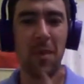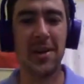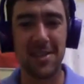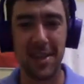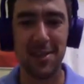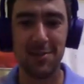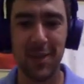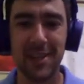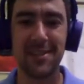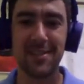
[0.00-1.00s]
My second
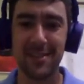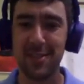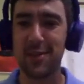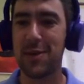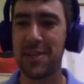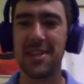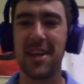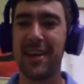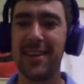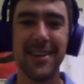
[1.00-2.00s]
place is the
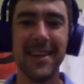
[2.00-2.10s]
USA.